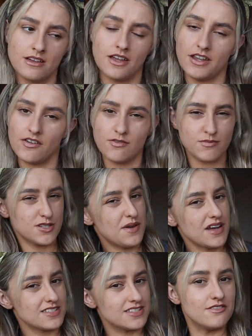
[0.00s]
different
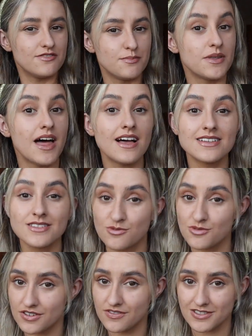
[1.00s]
perspective. But that is a
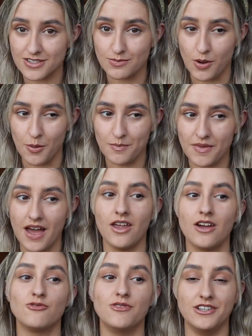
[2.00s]
really fun spot, and I
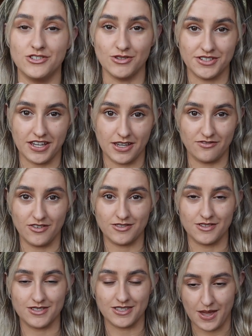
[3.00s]
really enjoyed taking
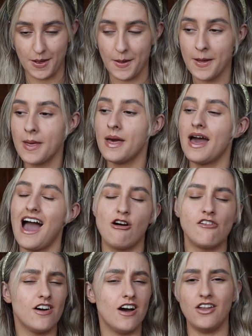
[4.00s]
photos there.
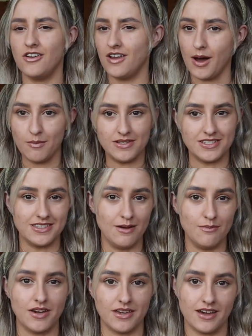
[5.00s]
However, I don't know how busy that
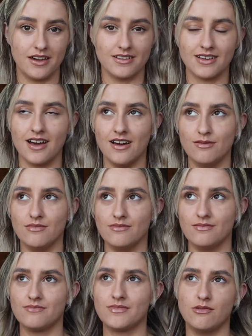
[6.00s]
might get.
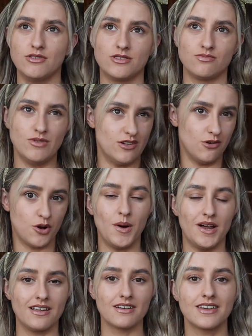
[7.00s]
We got
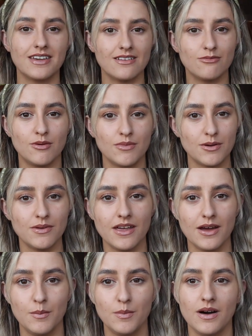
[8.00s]
quite lucky when we were
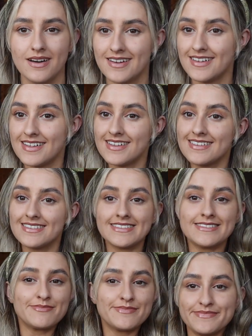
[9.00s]
there, but
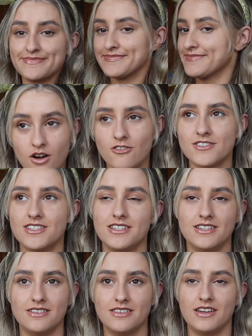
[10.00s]

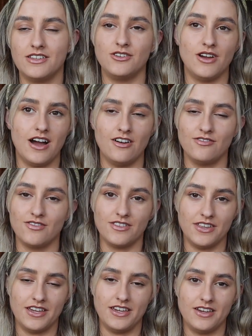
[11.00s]
obviously then you have
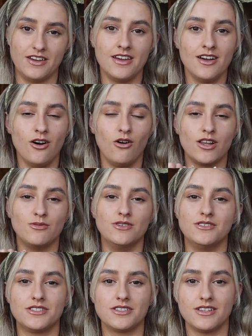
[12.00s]
the
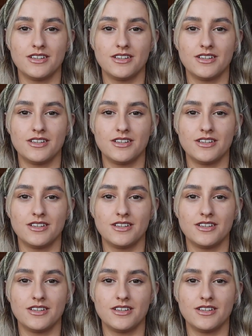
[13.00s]
Hollywood